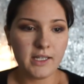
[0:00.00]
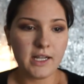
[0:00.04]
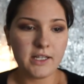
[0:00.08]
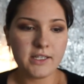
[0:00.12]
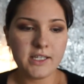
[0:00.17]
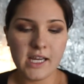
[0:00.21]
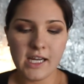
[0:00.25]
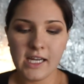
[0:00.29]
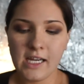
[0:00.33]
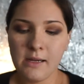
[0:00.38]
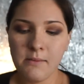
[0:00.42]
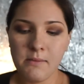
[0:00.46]

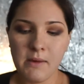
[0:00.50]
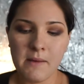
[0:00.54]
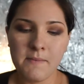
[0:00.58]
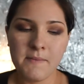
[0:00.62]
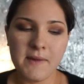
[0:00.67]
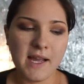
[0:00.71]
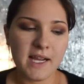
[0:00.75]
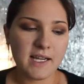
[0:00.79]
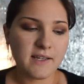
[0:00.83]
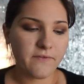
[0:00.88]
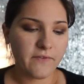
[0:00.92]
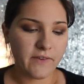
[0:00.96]
Now taking my
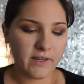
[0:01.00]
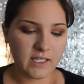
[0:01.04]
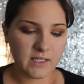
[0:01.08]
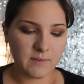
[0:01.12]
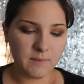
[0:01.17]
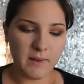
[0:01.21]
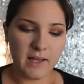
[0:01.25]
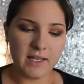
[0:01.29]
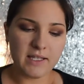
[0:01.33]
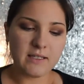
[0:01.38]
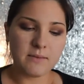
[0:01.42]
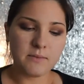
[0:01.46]
MAC
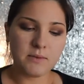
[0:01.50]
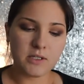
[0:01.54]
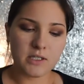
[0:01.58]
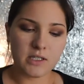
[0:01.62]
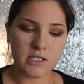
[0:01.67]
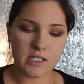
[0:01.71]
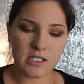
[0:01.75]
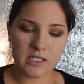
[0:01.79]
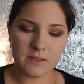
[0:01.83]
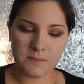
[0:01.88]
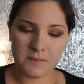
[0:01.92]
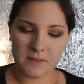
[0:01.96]
Fix Plus, I'm
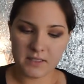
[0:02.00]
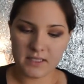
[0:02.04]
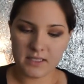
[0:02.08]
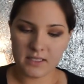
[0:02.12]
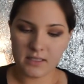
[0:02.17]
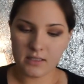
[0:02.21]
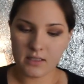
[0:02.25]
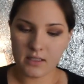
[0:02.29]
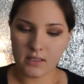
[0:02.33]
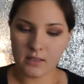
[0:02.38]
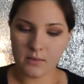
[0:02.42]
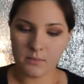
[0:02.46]
just going to
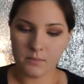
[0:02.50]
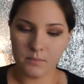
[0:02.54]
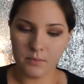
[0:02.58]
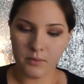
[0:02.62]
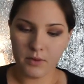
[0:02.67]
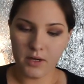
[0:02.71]
spritz this on the